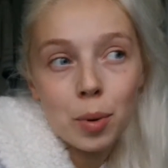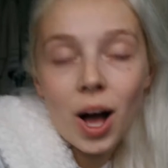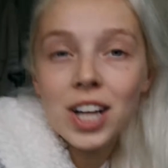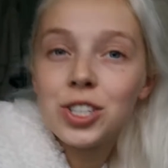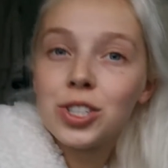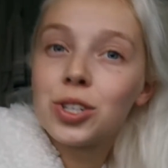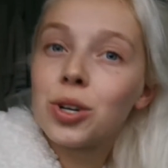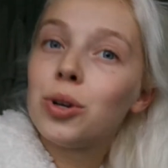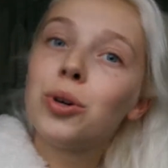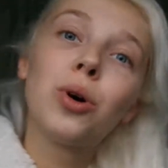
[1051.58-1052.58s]
But
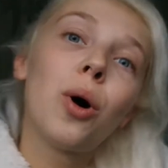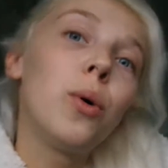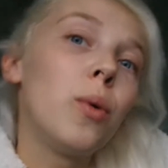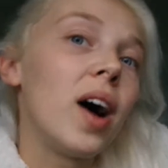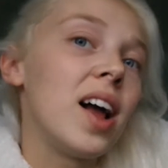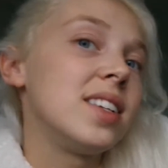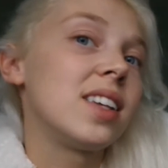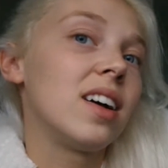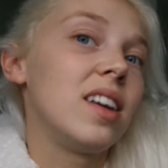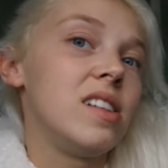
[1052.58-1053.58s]

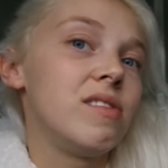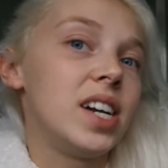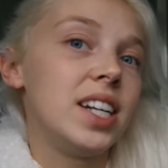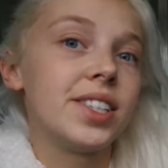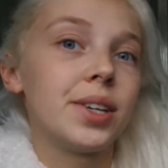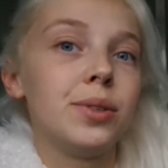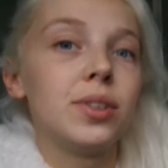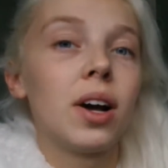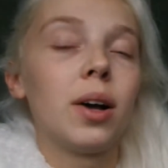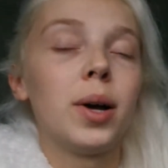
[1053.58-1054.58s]
goal-wise, I really don't
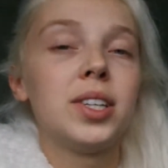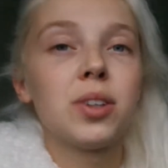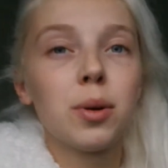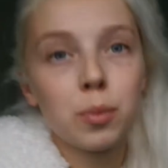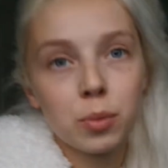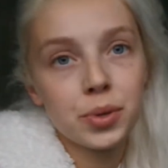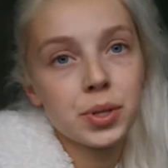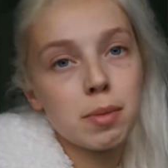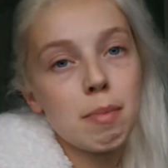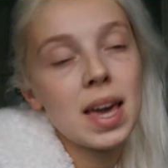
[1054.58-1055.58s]
know. I don't want
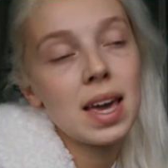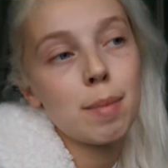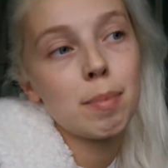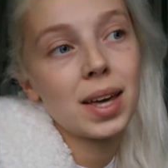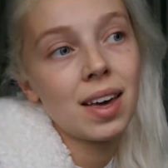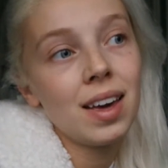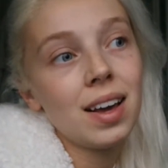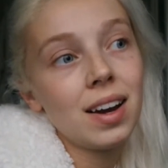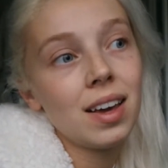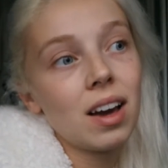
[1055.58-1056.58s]
to be a
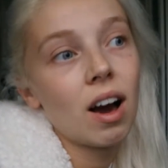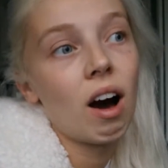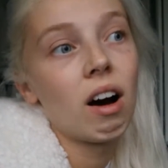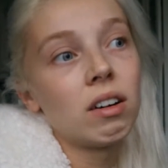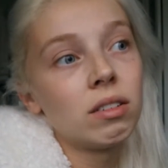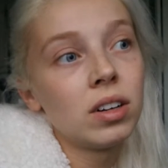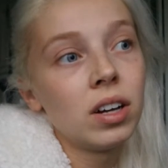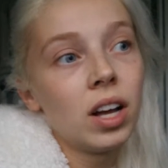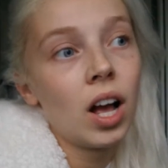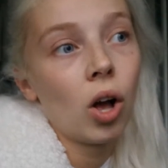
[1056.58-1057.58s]
bikini girl.
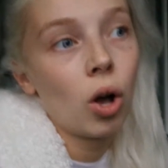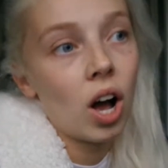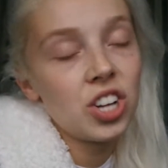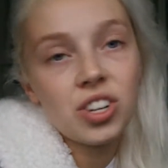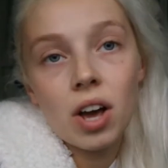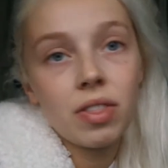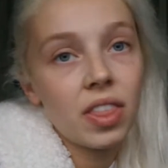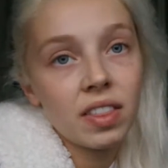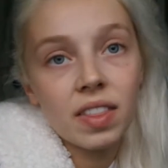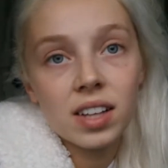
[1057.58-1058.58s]
Don't
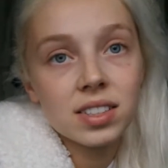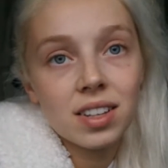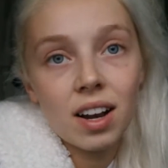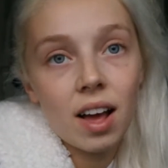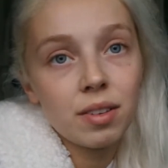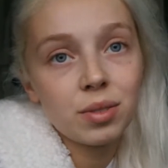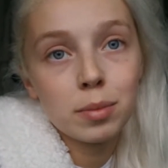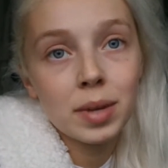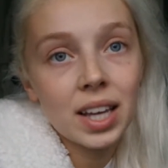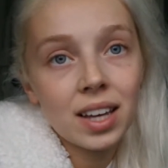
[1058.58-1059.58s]
think that's the life for
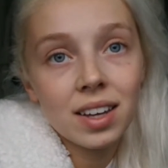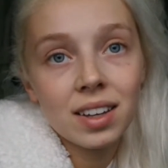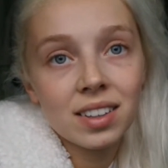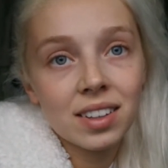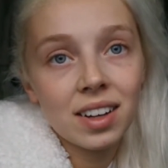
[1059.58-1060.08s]
me.